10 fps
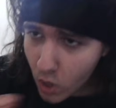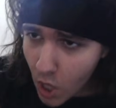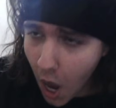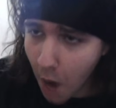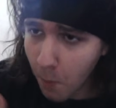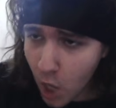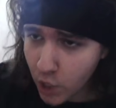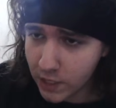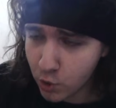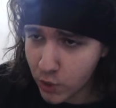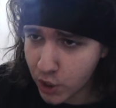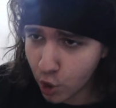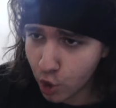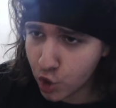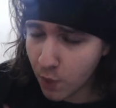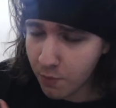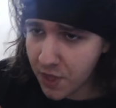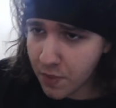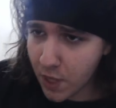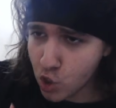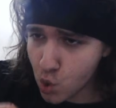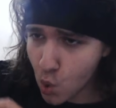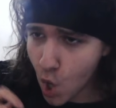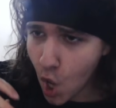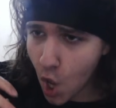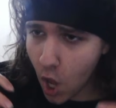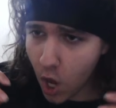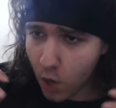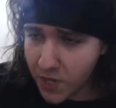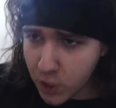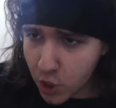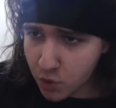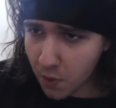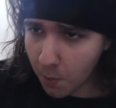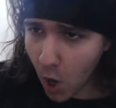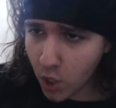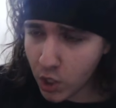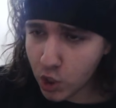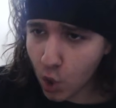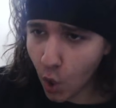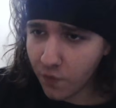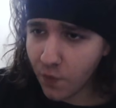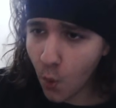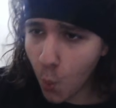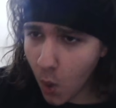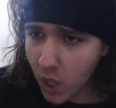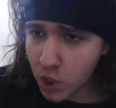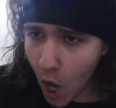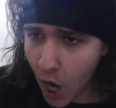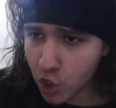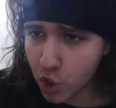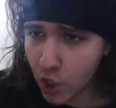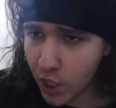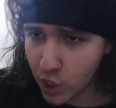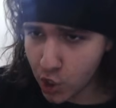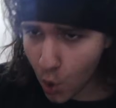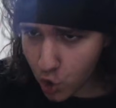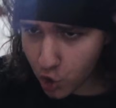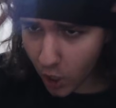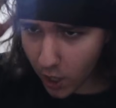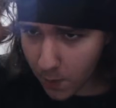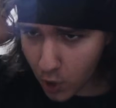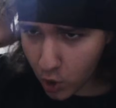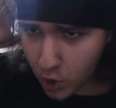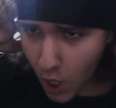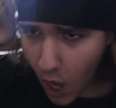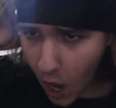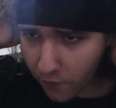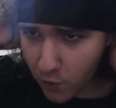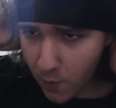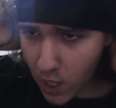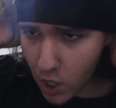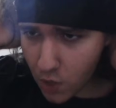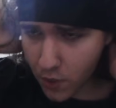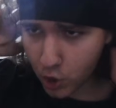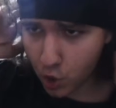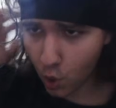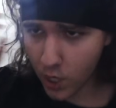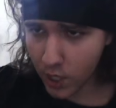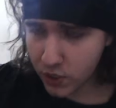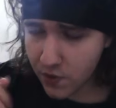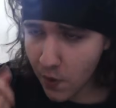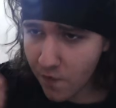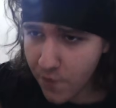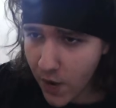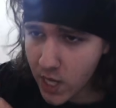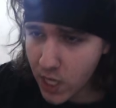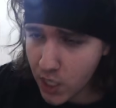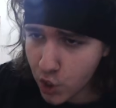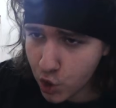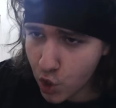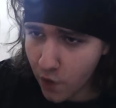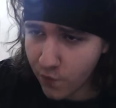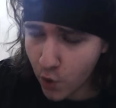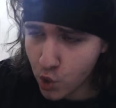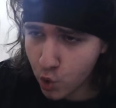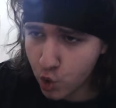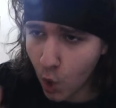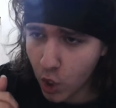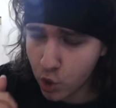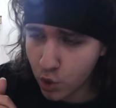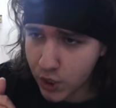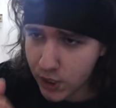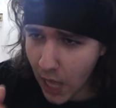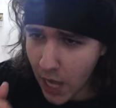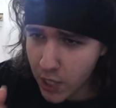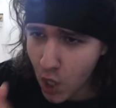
market research, something that you research the market of what actually in your genre, because after making this story, it's very easier for you to understand